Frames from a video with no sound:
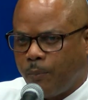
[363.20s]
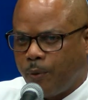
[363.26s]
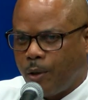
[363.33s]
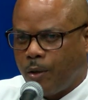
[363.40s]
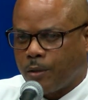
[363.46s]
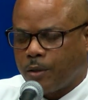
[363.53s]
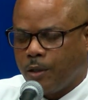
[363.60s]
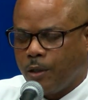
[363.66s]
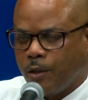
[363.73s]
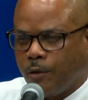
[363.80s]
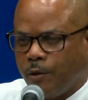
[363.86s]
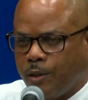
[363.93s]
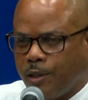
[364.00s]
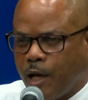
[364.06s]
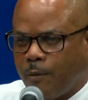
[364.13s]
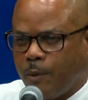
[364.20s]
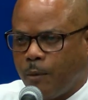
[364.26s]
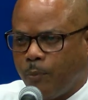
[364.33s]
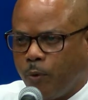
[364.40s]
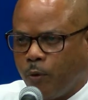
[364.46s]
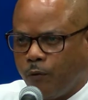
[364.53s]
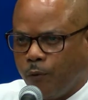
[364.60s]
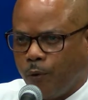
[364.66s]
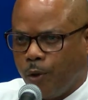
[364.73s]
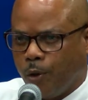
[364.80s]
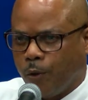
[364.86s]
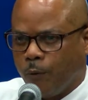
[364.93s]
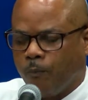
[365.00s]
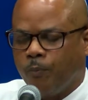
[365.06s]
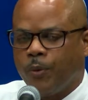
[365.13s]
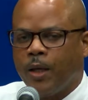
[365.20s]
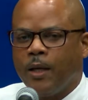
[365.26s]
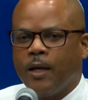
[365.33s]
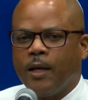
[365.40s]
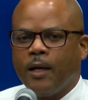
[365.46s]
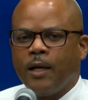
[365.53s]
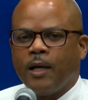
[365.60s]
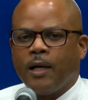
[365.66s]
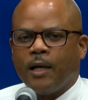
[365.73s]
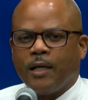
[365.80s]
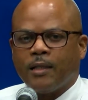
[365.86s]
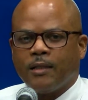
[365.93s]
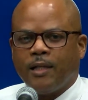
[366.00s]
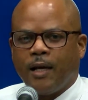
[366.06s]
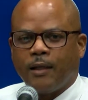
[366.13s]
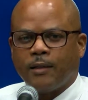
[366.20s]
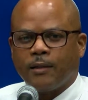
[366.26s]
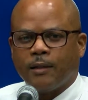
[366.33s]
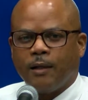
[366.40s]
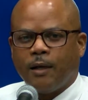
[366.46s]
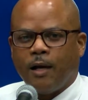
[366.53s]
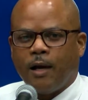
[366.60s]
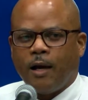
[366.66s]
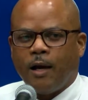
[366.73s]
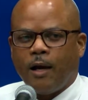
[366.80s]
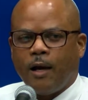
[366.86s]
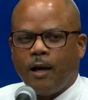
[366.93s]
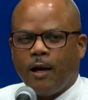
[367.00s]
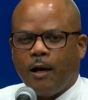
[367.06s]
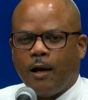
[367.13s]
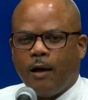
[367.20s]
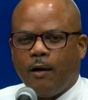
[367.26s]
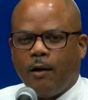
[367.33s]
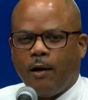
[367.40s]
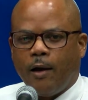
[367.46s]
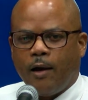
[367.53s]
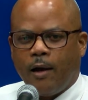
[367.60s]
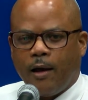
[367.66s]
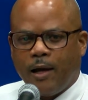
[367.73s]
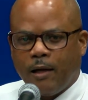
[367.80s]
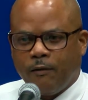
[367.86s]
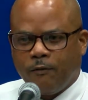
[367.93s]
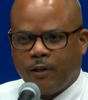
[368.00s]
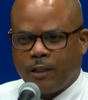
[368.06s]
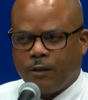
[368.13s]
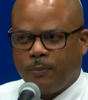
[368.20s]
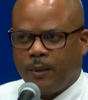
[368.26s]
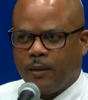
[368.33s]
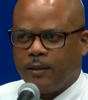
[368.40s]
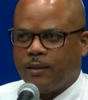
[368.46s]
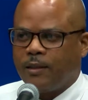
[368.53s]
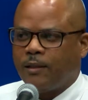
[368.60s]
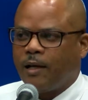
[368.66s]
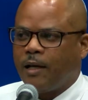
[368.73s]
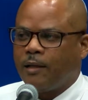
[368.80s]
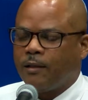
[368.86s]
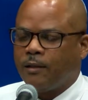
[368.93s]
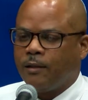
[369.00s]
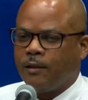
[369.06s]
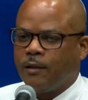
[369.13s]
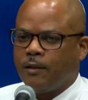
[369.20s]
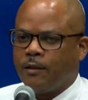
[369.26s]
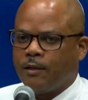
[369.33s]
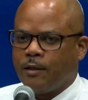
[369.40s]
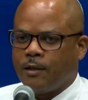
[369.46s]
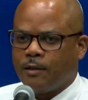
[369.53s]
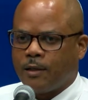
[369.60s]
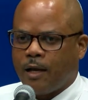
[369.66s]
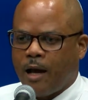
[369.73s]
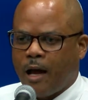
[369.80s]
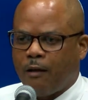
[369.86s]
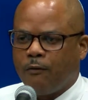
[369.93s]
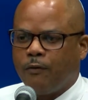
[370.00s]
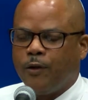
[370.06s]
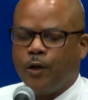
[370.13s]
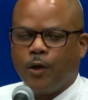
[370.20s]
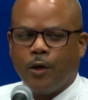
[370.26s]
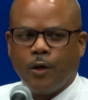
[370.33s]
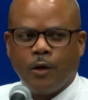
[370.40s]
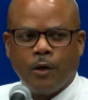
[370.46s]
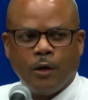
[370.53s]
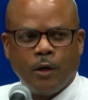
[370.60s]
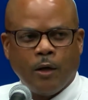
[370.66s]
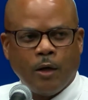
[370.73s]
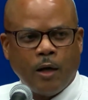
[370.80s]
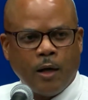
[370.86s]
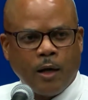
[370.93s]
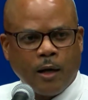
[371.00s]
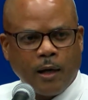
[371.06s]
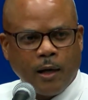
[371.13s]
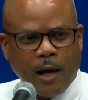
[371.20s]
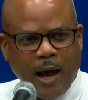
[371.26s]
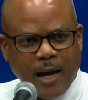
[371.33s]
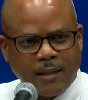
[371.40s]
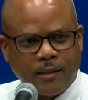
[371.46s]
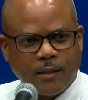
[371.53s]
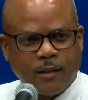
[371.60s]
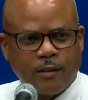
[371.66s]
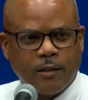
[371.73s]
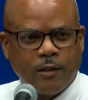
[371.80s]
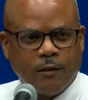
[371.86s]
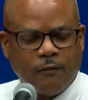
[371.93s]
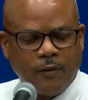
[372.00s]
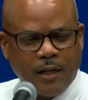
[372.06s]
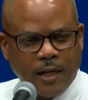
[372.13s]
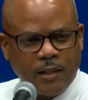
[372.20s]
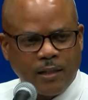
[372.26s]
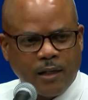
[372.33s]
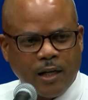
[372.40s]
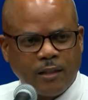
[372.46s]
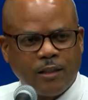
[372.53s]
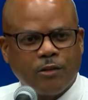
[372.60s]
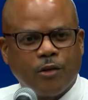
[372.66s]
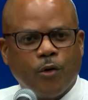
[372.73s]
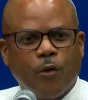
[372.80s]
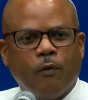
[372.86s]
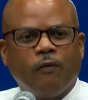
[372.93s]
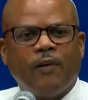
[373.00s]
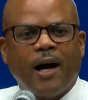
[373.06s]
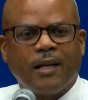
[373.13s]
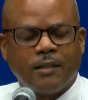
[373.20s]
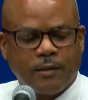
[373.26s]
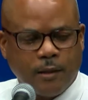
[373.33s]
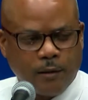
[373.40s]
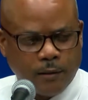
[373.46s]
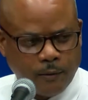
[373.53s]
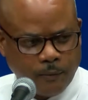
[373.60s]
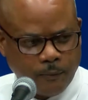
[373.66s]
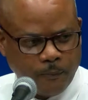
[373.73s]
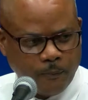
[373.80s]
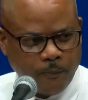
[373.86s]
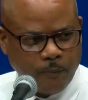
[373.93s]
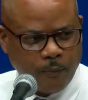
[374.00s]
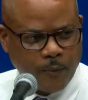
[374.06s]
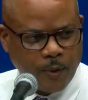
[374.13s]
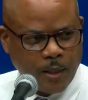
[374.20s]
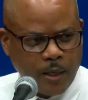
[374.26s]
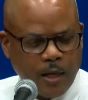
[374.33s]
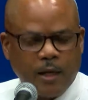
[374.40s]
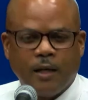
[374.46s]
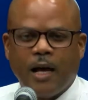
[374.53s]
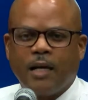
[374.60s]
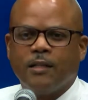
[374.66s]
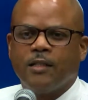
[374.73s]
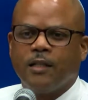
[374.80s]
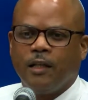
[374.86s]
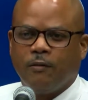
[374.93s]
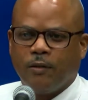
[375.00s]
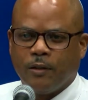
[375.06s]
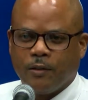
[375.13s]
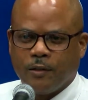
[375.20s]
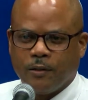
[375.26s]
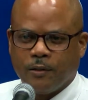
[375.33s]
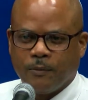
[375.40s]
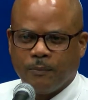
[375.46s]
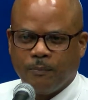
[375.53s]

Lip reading: products in your retirement portfolio is that investment tend to have your assets, your financial assets, grow faster than savings.